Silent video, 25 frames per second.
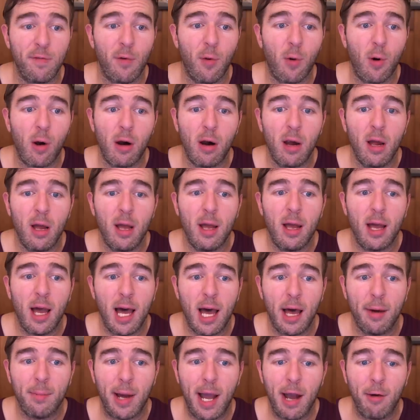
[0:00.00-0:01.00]
for,
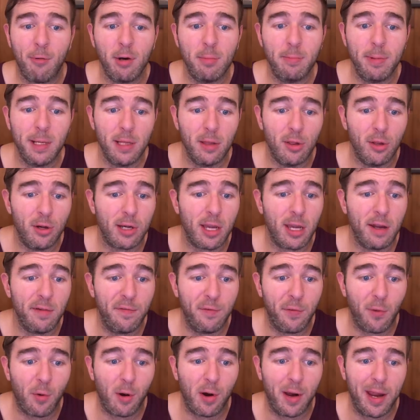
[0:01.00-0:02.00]
I would be looking
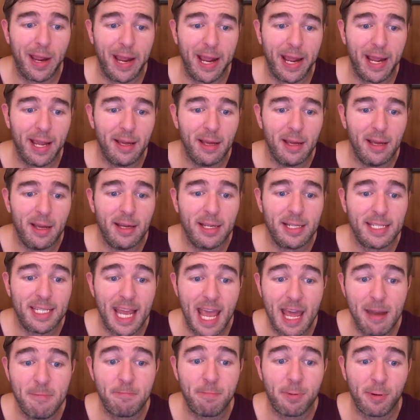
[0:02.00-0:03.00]
for a
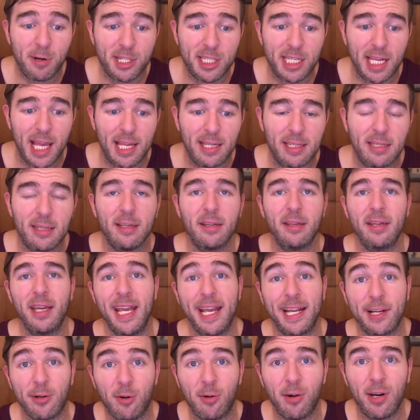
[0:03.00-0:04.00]
10%
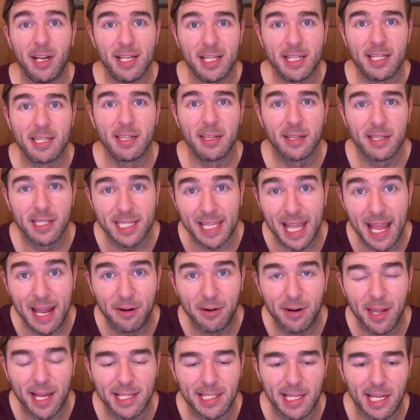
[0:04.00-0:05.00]
Icarin's
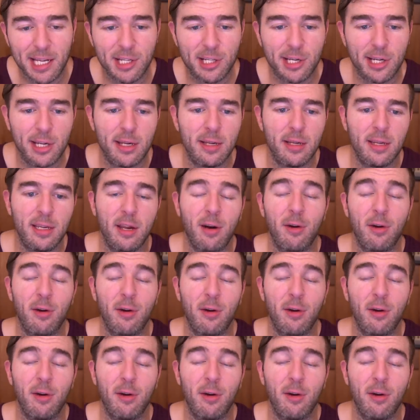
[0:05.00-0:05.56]
standardization.